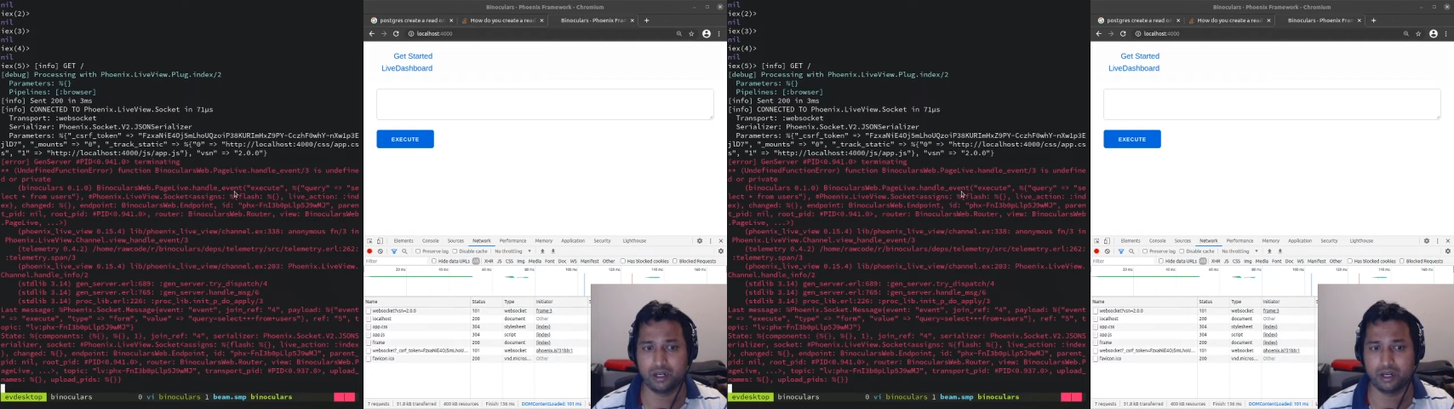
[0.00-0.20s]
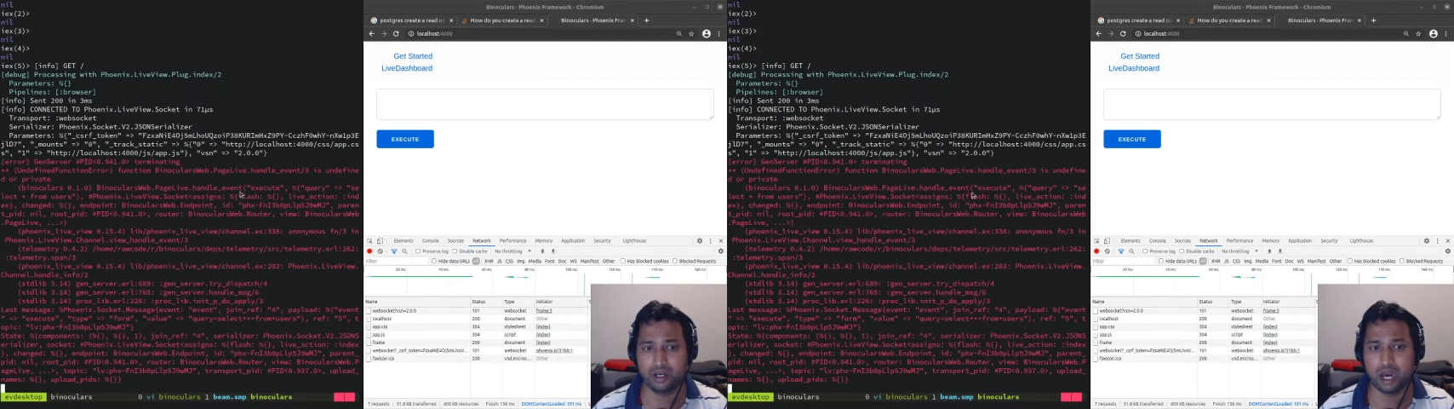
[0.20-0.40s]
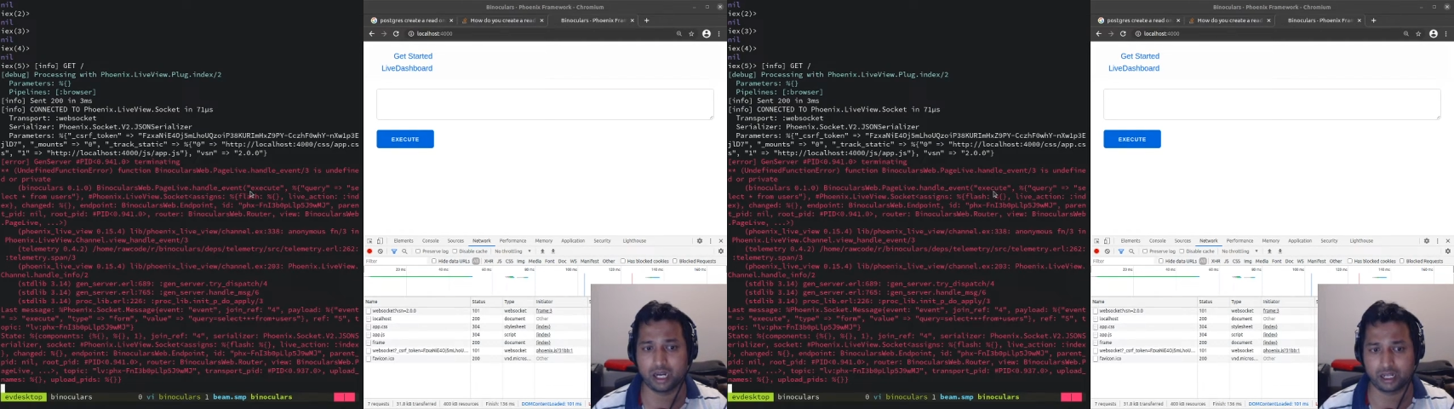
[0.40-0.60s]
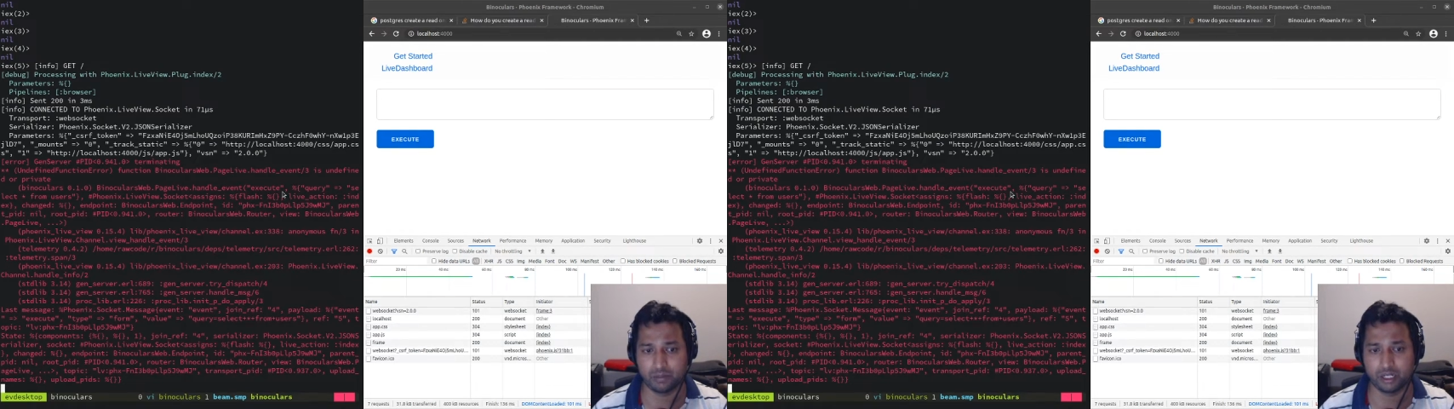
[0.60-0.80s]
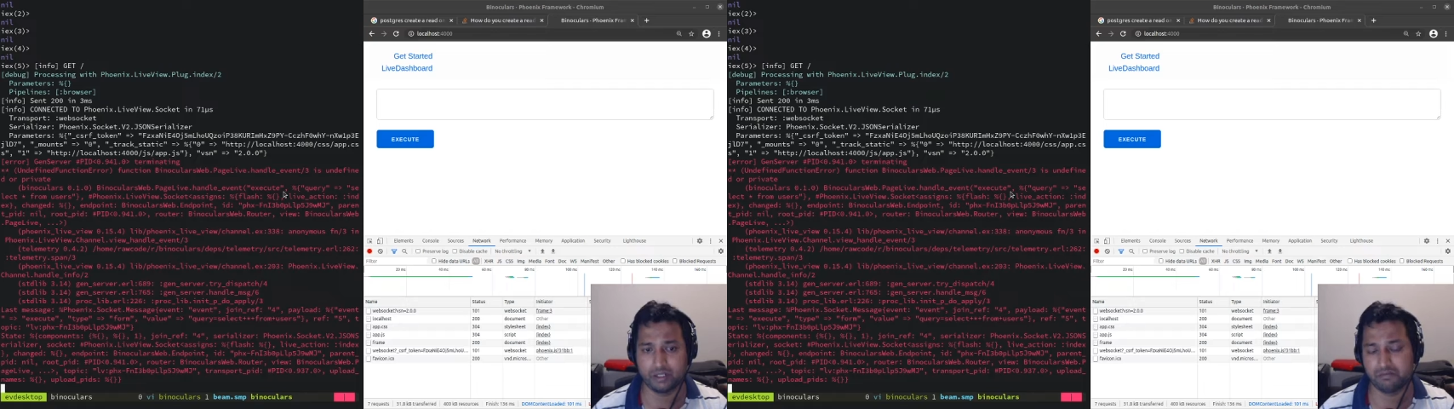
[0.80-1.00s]

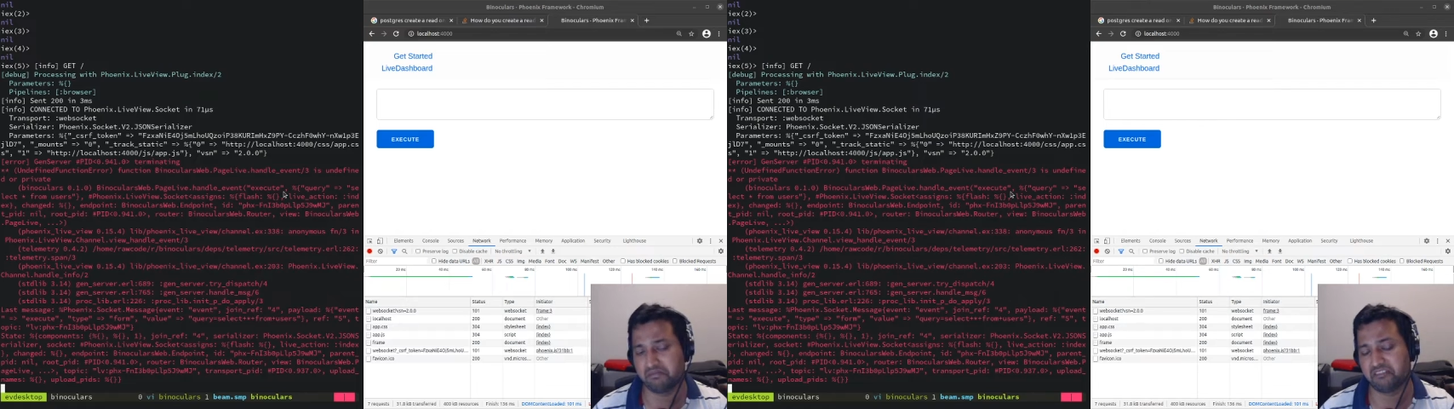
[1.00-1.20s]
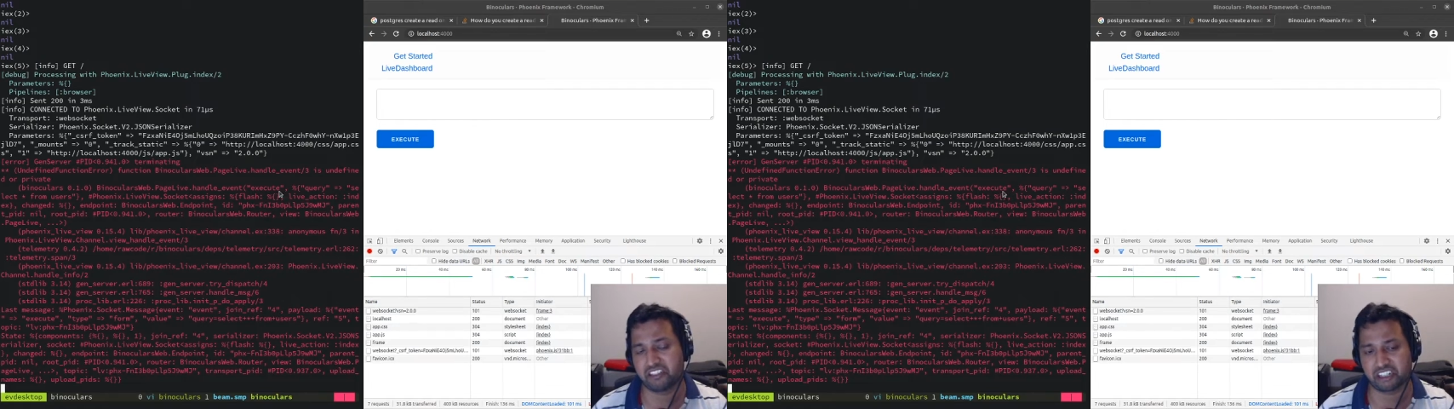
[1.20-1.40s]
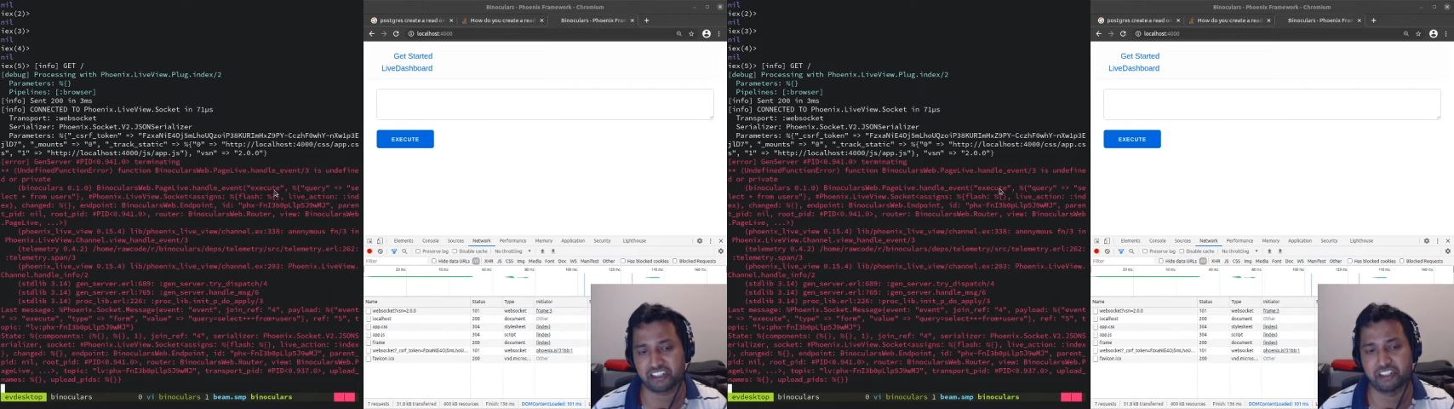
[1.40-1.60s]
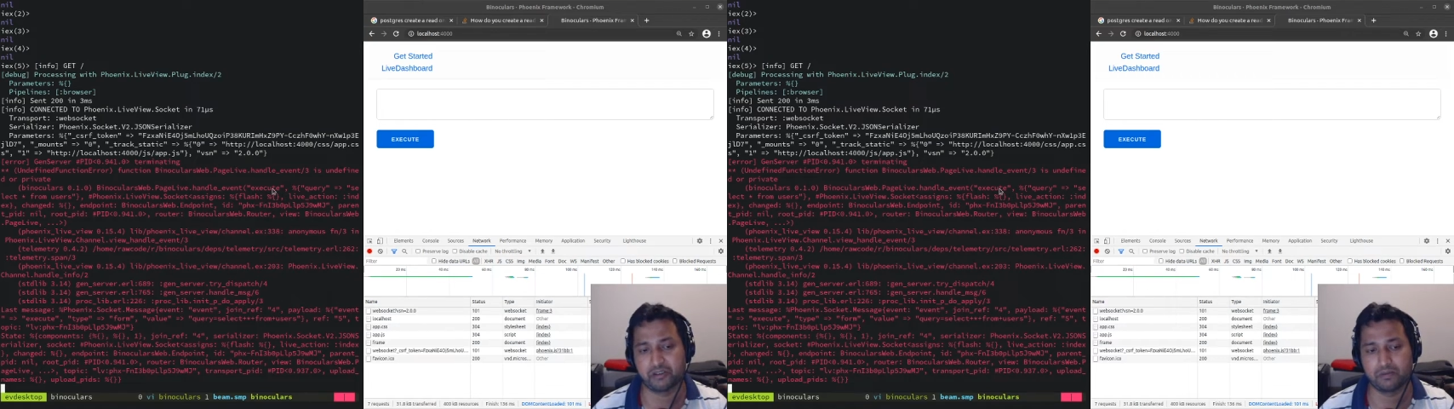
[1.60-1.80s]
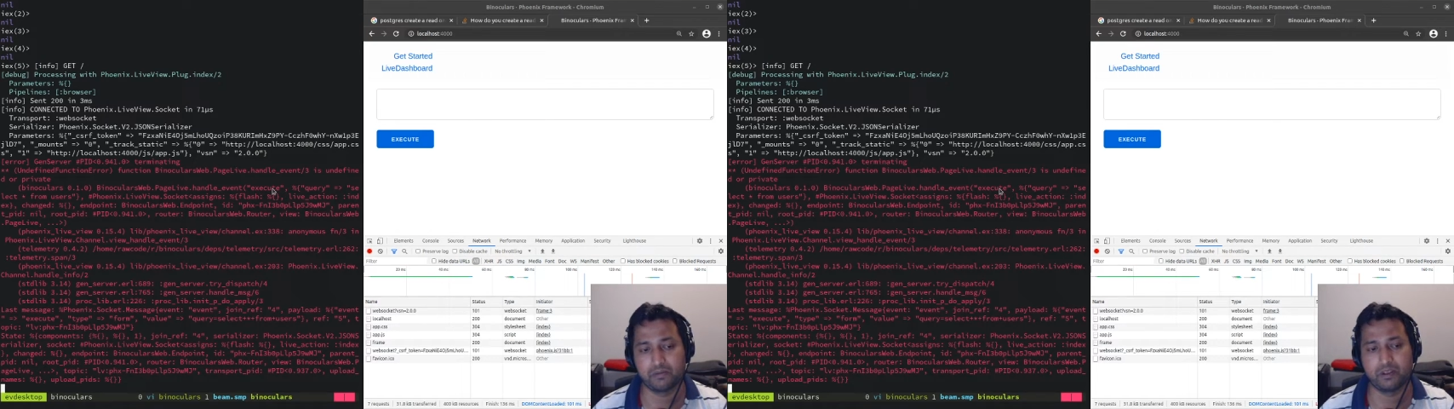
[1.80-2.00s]
argument structure.
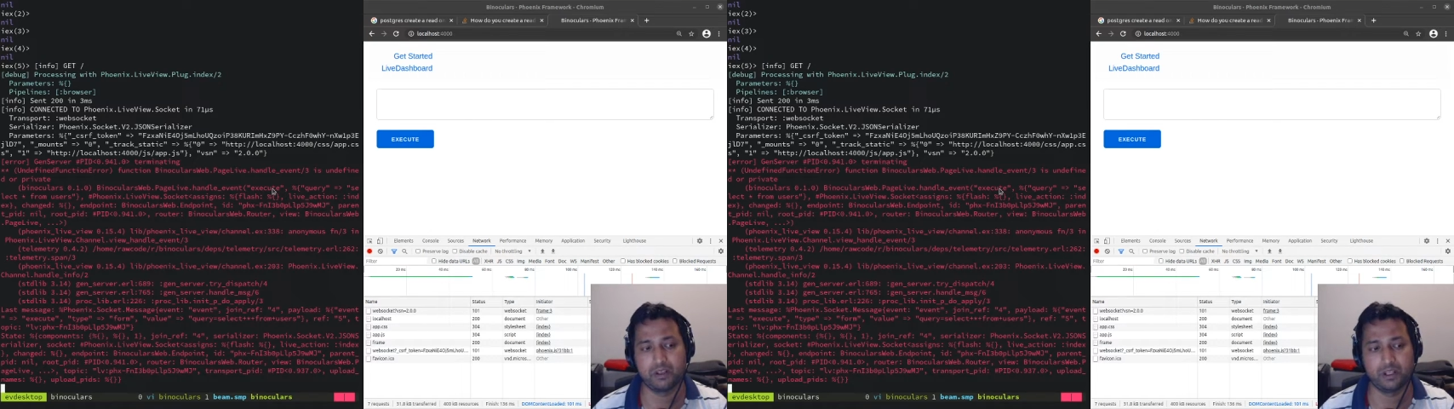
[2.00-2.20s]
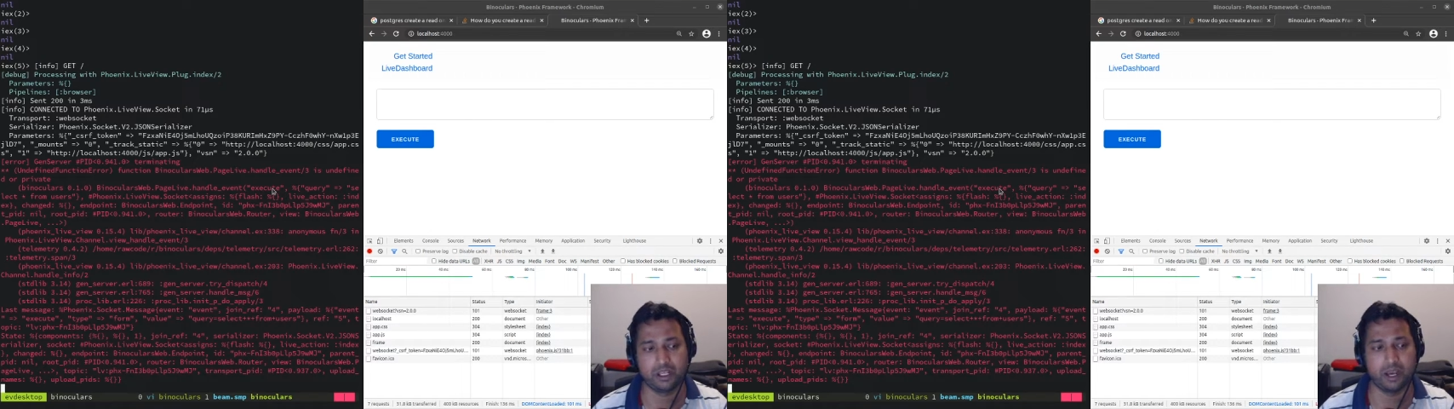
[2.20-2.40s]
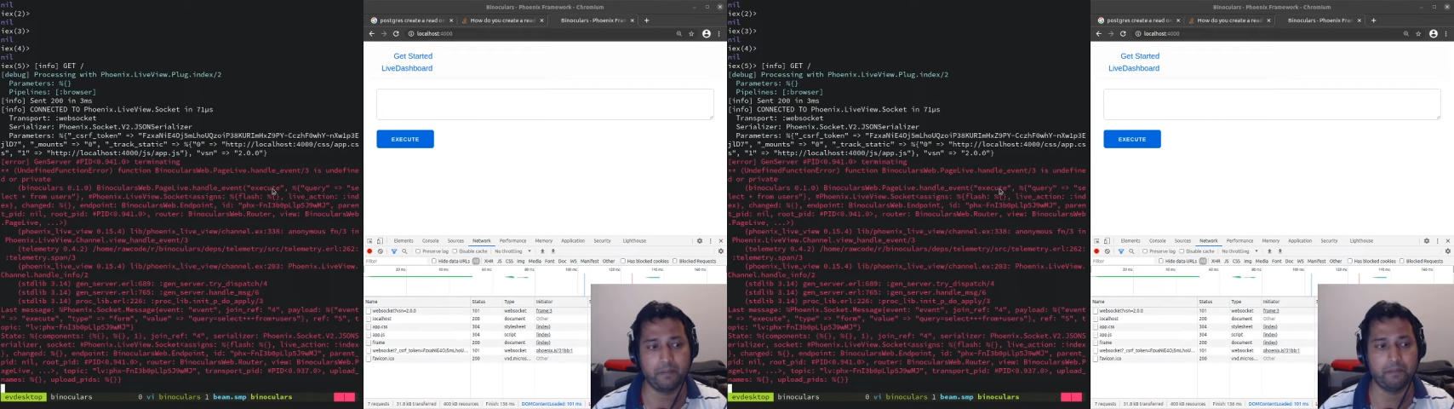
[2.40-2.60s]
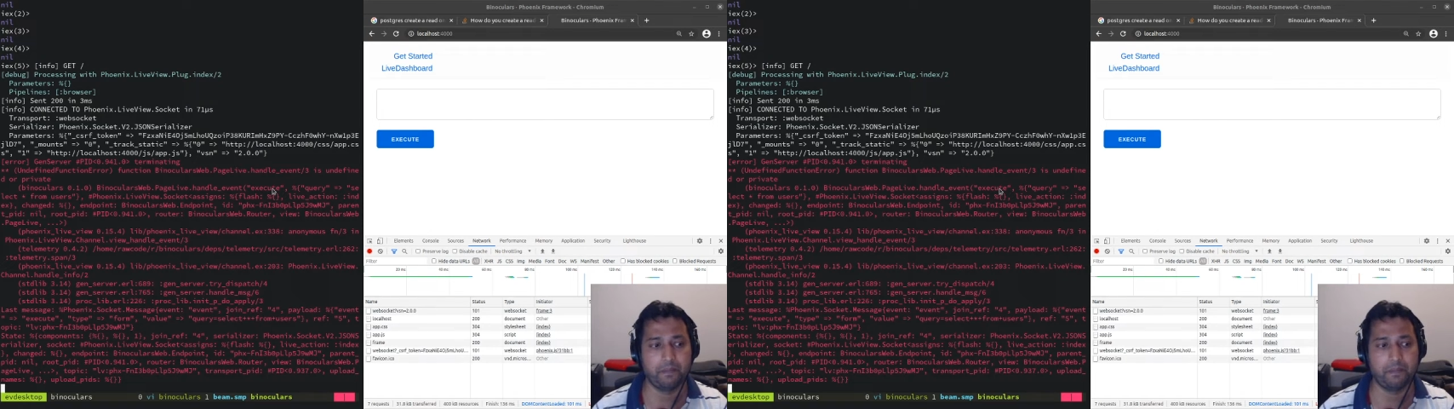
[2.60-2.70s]
Yeah,